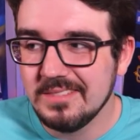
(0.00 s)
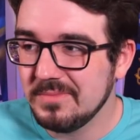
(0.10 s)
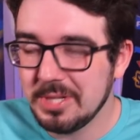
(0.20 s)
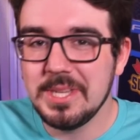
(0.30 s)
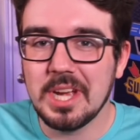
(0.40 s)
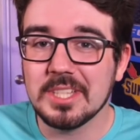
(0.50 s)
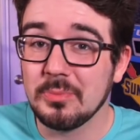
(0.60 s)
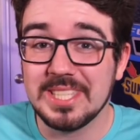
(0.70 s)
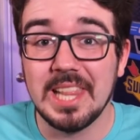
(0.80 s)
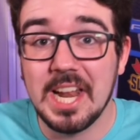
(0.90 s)
Jimmy Johnson
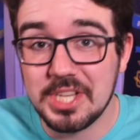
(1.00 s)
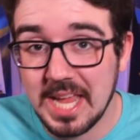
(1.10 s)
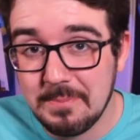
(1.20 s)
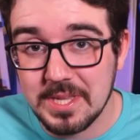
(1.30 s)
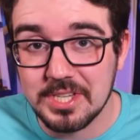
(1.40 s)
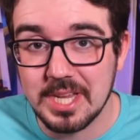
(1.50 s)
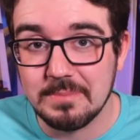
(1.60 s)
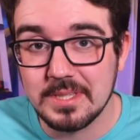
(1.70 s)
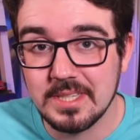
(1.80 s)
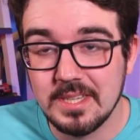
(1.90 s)
wins a lot of
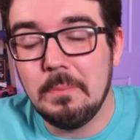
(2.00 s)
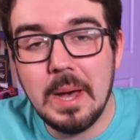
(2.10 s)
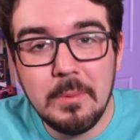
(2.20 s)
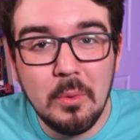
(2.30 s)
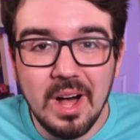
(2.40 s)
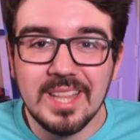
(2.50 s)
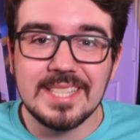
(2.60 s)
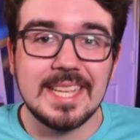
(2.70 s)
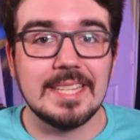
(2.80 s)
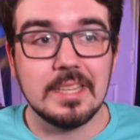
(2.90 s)
championships. When Bubba
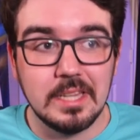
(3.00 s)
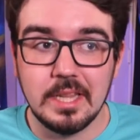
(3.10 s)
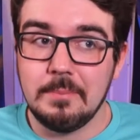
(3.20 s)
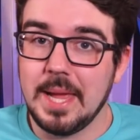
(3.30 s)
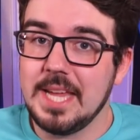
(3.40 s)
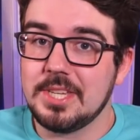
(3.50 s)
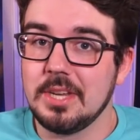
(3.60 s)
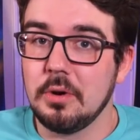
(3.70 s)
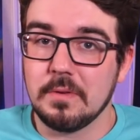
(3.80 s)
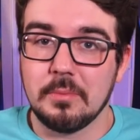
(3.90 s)
Wallace gets a little
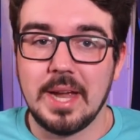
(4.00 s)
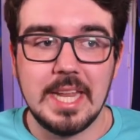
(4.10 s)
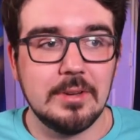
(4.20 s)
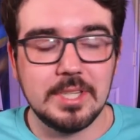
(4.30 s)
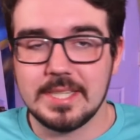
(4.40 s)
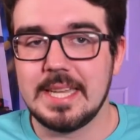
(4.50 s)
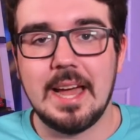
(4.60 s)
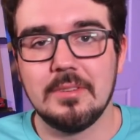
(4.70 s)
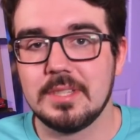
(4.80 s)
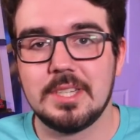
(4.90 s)
impatient over the radio and just
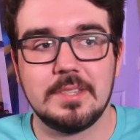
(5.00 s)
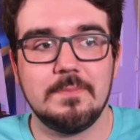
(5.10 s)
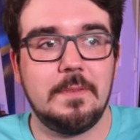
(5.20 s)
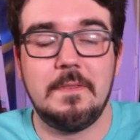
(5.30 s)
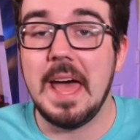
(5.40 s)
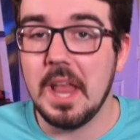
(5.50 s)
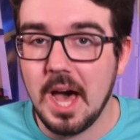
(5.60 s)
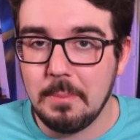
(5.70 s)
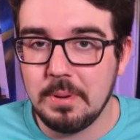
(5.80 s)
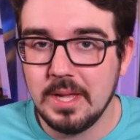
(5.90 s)
sounds just fed
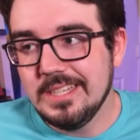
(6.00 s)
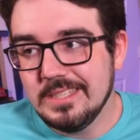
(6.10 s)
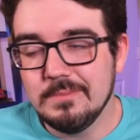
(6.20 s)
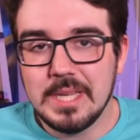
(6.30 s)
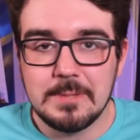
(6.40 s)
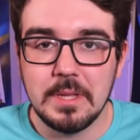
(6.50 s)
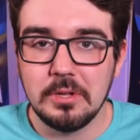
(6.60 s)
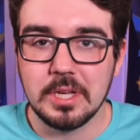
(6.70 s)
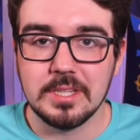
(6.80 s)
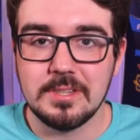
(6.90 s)
up, it makes me a
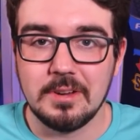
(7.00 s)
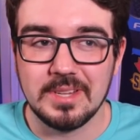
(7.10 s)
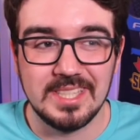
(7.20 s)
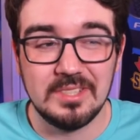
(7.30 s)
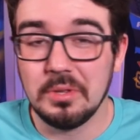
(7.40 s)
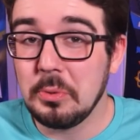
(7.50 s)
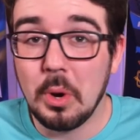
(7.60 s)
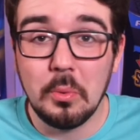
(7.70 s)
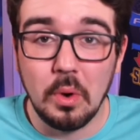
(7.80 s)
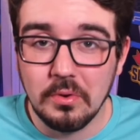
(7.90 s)
little concerned because he's only
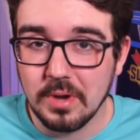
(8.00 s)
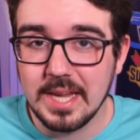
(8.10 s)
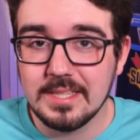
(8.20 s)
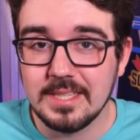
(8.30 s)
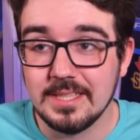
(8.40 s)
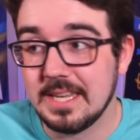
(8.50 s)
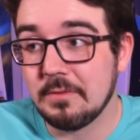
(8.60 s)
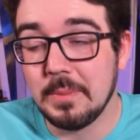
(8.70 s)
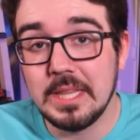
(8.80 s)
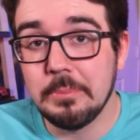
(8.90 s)
won one race. He's
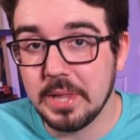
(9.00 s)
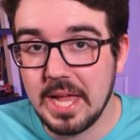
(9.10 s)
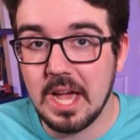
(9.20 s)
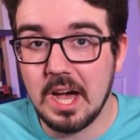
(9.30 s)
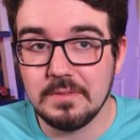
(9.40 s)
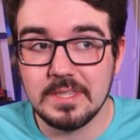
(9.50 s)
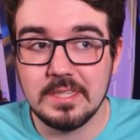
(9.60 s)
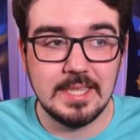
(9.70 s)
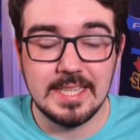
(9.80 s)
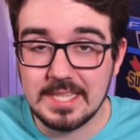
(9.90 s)
never made the
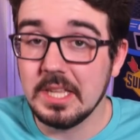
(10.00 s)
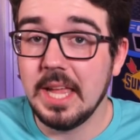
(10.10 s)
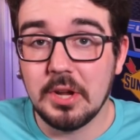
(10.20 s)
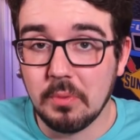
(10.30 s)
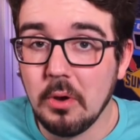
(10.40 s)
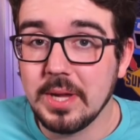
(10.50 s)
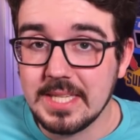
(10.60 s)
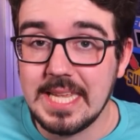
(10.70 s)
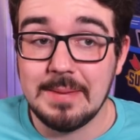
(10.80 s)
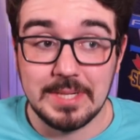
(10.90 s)
playoffs. This is still a
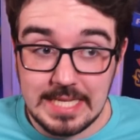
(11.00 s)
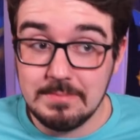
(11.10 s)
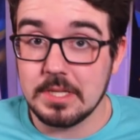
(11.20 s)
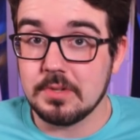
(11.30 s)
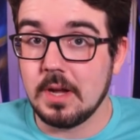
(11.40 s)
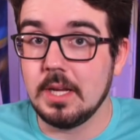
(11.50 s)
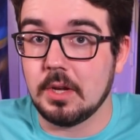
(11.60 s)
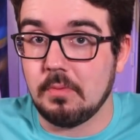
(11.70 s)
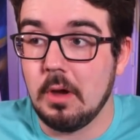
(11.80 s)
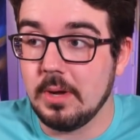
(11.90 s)
growing team, a team that's trying to
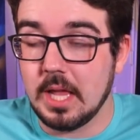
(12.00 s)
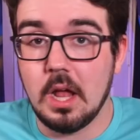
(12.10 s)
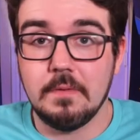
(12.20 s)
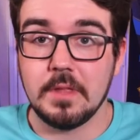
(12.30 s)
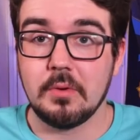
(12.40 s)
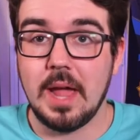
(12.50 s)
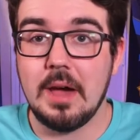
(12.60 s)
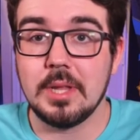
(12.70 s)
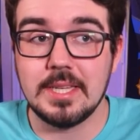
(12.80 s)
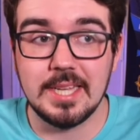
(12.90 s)
grow and get off the
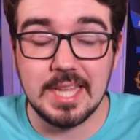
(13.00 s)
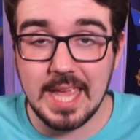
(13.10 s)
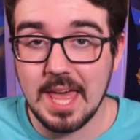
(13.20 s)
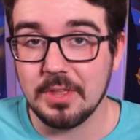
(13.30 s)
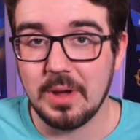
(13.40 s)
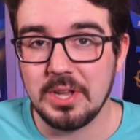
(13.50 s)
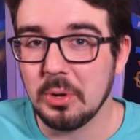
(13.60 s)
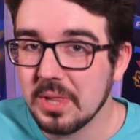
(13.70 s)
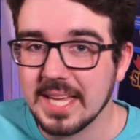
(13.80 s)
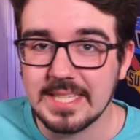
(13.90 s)
ground together. I
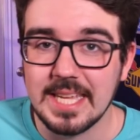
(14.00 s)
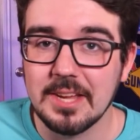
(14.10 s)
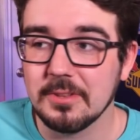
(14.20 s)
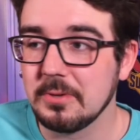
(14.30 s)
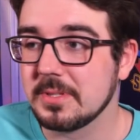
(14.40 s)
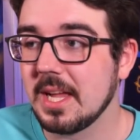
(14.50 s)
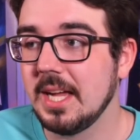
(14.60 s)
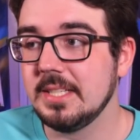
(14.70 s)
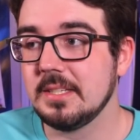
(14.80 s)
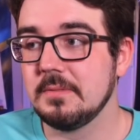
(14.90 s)
don't like to hear those
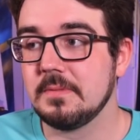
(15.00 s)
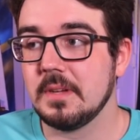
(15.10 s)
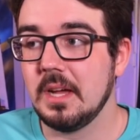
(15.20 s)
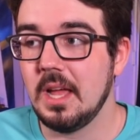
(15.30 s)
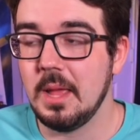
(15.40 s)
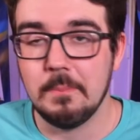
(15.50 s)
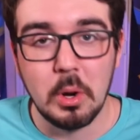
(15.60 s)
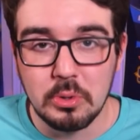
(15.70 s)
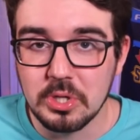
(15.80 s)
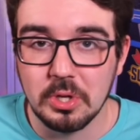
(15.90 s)
kinds of
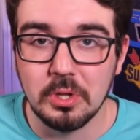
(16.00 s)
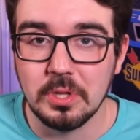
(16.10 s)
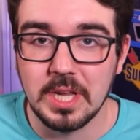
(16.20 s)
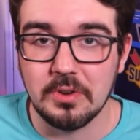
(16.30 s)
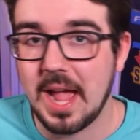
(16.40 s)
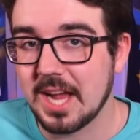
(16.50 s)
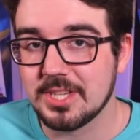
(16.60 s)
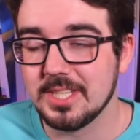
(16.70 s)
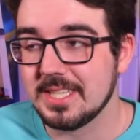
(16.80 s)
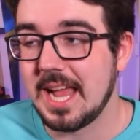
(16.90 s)
emotional
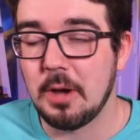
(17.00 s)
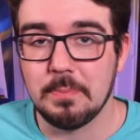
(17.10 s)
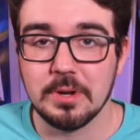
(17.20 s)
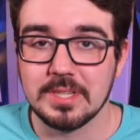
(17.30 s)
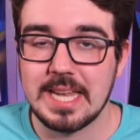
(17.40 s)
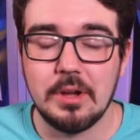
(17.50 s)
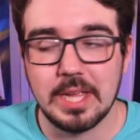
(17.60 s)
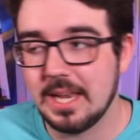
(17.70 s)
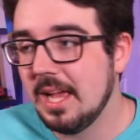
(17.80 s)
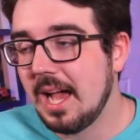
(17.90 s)
interactions and outbursts. Now,
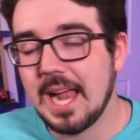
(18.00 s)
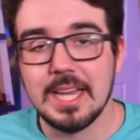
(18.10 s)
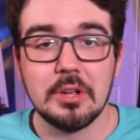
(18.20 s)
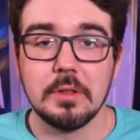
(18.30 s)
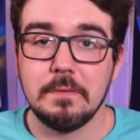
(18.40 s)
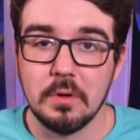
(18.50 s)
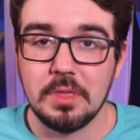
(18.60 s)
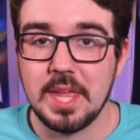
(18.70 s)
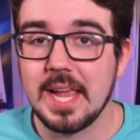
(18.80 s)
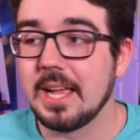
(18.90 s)
again, I didn't hear the full
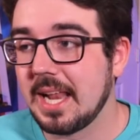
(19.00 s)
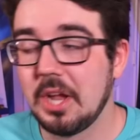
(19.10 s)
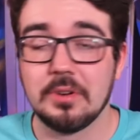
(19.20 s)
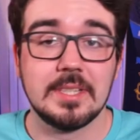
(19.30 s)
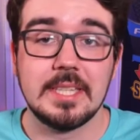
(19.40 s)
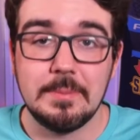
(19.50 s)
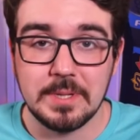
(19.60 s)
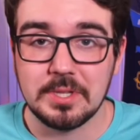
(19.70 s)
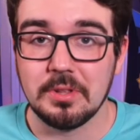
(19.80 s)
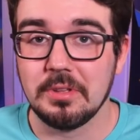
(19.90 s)
thing. Again, I heard
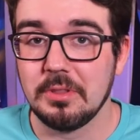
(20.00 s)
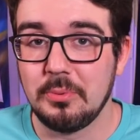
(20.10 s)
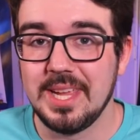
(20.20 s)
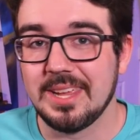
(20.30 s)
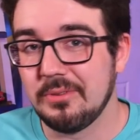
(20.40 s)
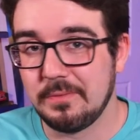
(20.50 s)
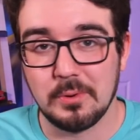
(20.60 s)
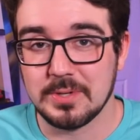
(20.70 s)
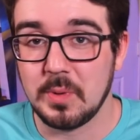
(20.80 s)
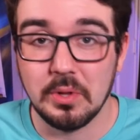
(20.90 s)
snippets earlier in the week, and of
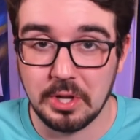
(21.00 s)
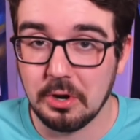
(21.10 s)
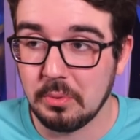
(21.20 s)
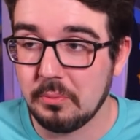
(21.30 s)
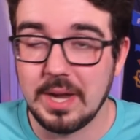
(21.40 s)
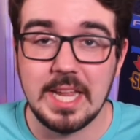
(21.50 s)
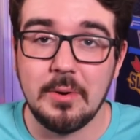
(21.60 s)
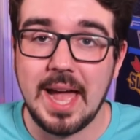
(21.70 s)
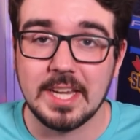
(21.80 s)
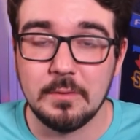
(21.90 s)
course, we only heard what
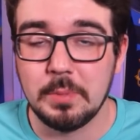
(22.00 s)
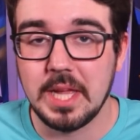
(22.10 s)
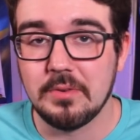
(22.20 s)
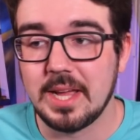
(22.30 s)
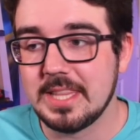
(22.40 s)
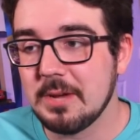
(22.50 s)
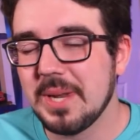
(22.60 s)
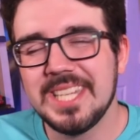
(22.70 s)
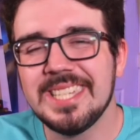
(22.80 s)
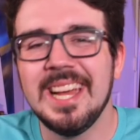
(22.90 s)
Radioactive played right there,
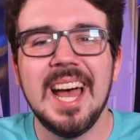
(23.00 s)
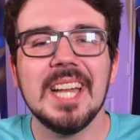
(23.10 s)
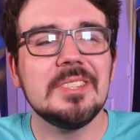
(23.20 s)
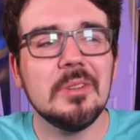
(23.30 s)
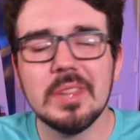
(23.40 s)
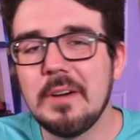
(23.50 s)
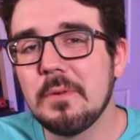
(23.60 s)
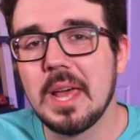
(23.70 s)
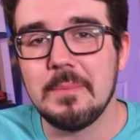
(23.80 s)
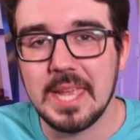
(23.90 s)
but I just don't love
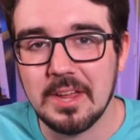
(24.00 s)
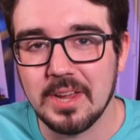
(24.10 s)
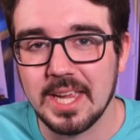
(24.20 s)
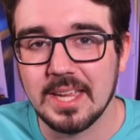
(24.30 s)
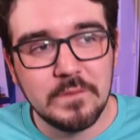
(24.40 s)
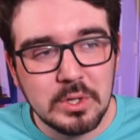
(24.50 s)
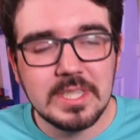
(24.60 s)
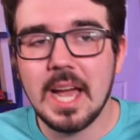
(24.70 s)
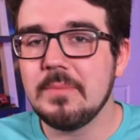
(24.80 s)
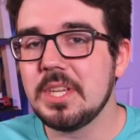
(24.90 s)
what I'm hearing.
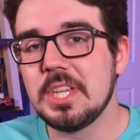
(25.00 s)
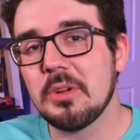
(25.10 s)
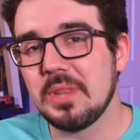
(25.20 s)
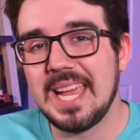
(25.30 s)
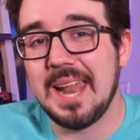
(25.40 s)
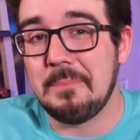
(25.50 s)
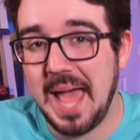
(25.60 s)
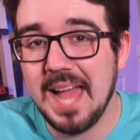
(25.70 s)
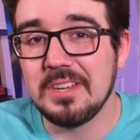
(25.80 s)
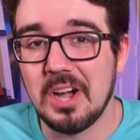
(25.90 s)
First time this year where they had a
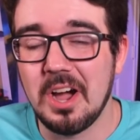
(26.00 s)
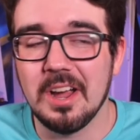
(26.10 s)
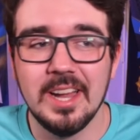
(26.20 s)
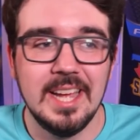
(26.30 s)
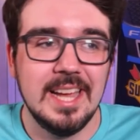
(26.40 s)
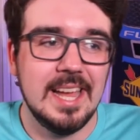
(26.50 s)
bad car,